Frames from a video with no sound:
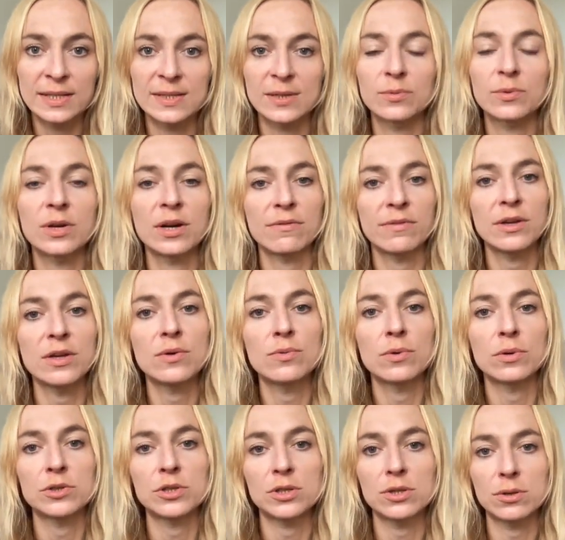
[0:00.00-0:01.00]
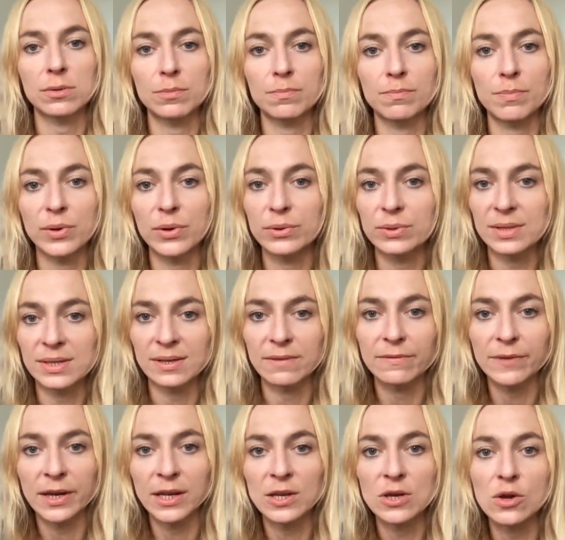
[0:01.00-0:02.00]
So, whenever you want to build
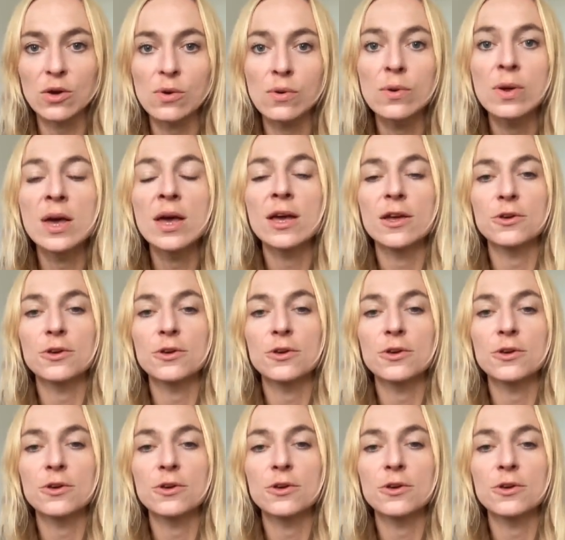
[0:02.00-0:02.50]
something new,